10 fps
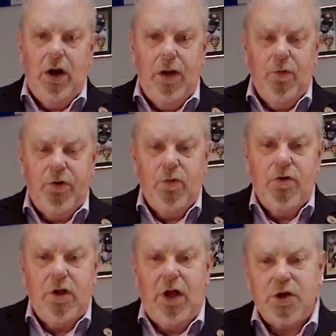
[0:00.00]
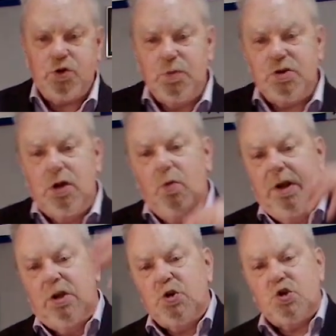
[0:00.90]
when we're in the classroom, so that we
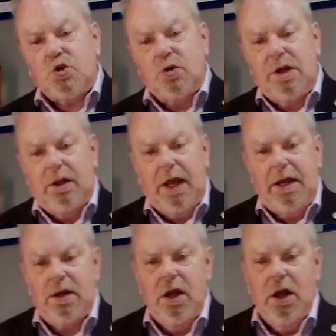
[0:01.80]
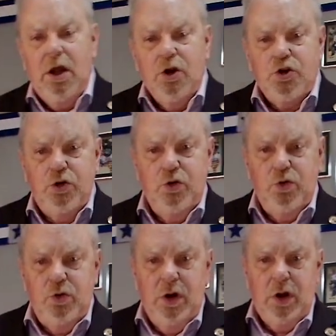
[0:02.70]
can circulate
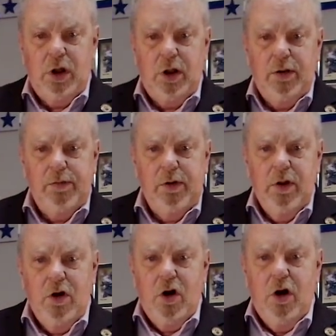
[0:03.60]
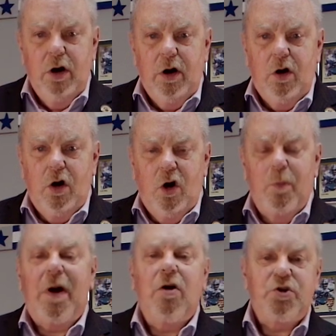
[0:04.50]
to all
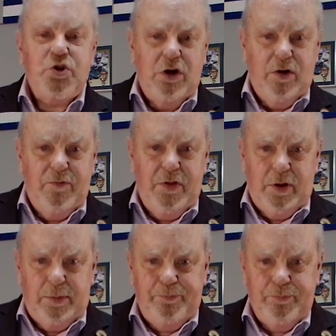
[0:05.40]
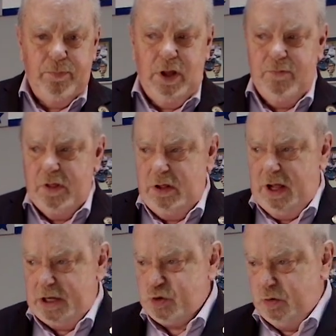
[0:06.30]
parts of the
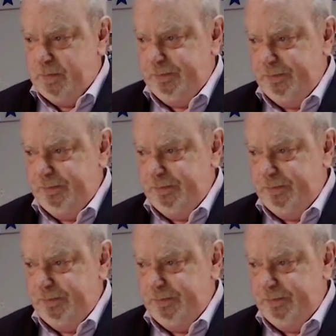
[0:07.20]
classroom.